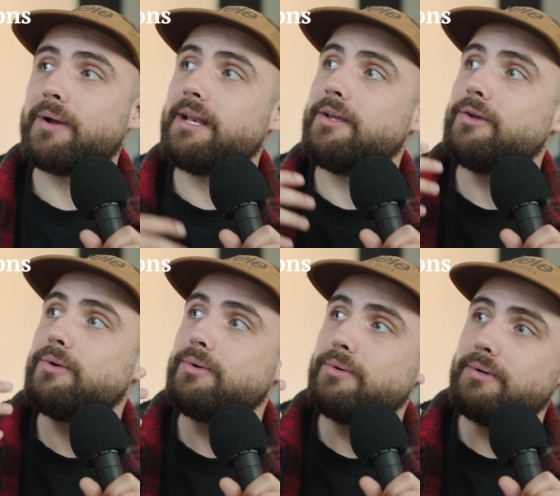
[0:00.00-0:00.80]
When
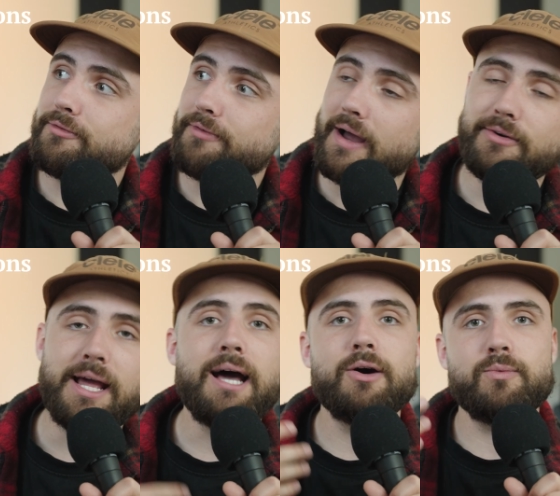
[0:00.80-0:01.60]
you found
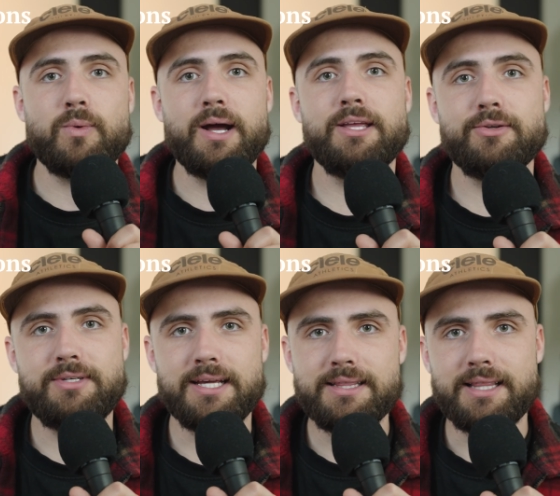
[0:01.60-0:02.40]
out why you
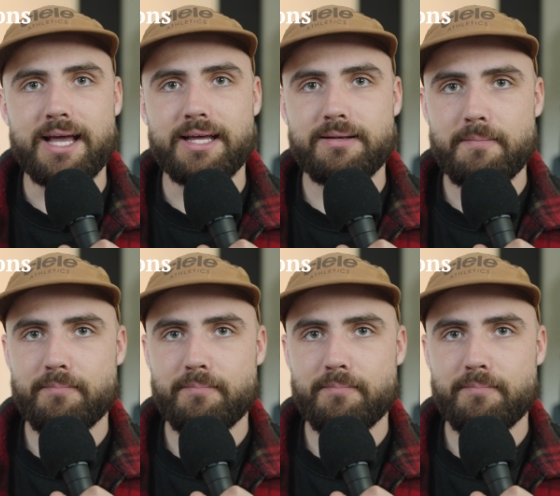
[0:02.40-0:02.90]
did that,